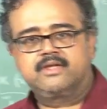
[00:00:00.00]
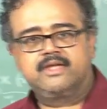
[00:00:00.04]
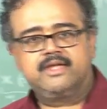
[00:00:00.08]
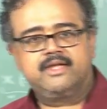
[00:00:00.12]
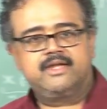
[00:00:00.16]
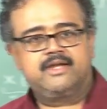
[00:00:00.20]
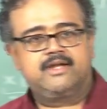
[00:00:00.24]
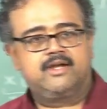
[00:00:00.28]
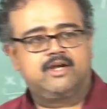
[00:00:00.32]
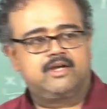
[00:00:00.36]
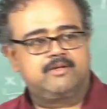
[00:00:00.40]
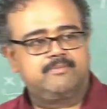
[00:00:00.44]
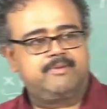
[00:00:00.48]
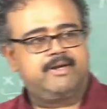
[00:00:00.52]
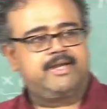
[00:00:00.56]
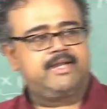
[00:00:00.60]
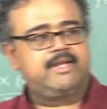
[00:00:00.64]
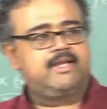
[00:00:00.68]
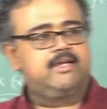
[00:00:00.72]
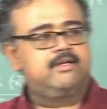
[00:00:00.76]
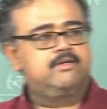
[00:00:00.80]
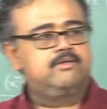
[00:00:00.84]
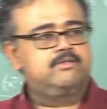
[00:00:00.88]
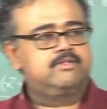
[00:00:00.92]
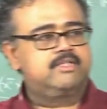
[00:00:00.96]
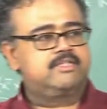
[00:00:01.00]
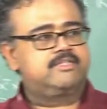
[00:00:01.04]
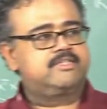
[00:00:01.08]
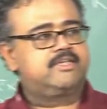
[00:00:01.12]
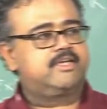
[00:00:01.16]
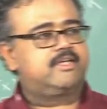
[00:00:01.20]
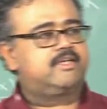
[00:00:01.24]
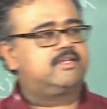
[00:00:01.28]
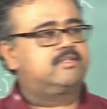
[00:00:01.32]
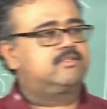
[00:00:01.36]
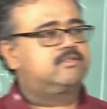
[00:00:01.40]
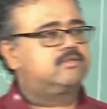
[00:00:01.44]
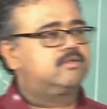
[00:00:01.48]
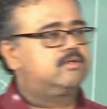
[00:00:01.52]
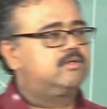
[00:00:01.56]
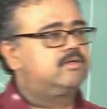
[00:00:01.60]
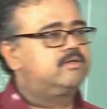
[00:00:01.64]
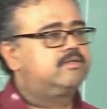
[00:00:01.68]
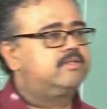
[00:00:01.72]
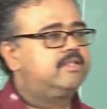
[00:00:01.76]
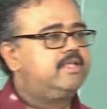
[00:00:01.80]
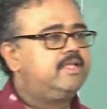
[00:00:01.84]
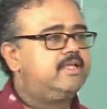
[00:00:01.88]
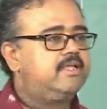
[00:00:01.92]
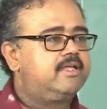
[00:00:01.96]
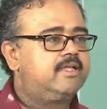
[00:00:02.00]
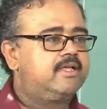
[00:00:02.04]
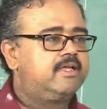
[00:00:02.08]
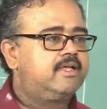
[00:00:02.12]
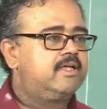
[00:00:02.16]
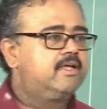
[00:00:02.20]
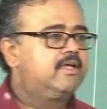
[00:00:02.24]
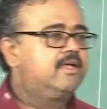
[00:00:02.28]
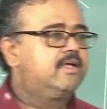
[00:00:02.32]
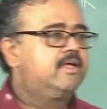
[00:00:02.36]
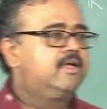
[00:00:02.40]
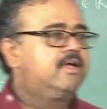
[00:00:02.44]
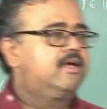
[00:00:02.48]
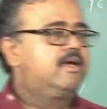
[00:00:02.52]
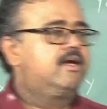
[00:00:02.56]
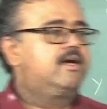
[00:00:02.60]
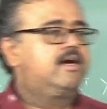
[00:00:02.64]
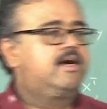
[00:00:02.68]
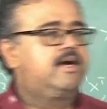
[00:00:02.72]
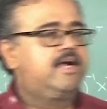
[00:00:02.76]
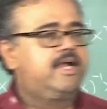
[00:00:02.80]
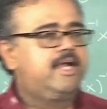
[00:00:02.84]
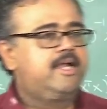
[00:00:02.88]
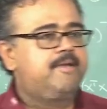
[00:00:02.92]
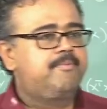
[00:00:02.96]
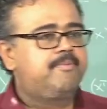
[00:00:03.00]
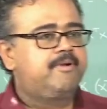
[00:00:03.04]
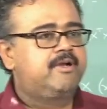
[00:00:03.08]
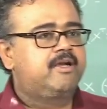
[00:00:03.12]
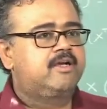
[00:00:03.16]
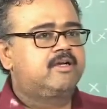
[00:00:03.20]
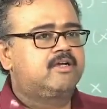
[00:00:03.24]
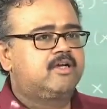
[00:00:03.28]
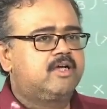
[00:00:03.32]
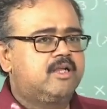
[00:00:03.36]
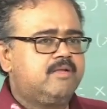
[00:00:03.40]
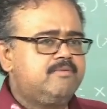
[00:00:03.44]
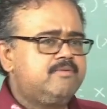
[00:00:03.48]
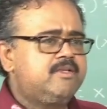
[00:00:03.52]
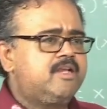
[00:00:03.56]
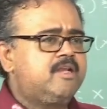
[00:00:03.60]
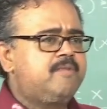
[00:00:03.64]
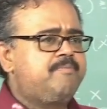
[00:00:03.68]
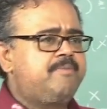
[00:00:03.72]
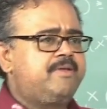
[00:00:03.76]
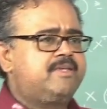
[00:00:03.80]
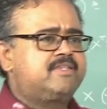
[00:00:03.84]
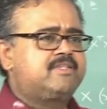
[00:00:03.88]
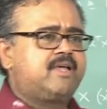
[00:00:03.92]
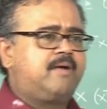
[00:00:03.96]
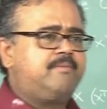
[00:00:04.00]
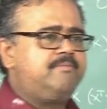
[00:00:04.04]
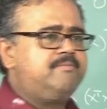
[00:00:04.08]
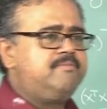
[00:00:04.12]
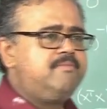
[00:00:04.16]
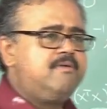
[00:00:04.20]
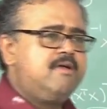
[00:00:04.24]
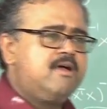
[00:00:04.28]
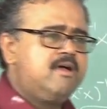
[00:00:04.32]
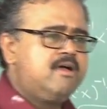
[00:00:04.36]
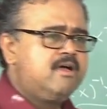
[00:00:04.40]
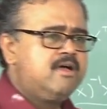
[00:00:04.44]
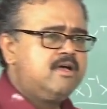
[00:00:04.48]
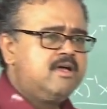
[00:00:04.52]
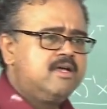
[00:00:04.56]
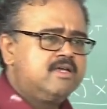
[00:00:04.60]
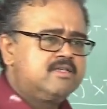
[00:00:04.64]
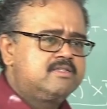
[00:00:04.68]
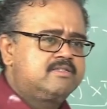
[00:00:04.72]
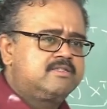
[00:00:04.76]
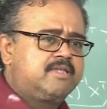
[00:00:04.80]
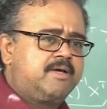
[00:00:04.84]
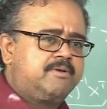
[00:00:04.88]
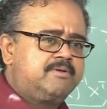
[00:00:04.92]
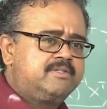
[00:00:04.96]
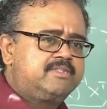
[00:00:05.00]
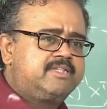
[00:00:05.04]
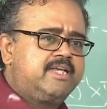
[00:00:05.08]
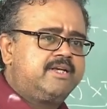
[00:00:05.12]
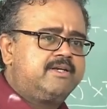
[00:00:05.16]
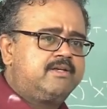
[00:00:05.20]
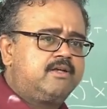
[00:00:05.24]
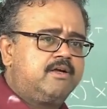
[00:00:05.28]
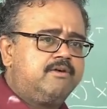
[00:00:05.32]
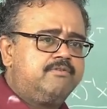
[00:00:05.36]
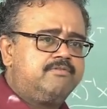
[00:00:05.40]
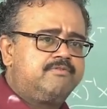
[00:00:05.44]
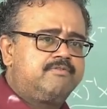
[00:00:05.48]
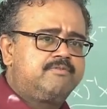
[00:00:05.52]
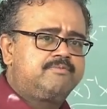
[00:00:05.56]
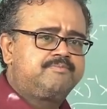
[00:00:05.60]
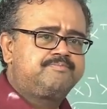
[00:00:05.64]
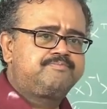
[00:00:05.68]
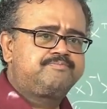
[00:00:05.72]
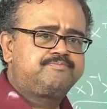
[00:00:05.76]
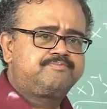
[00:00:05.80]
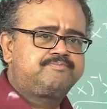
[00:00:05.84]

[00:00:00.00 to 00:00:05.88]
Okay, it will automatically do the check and throw out the independent columns. It will pick some set of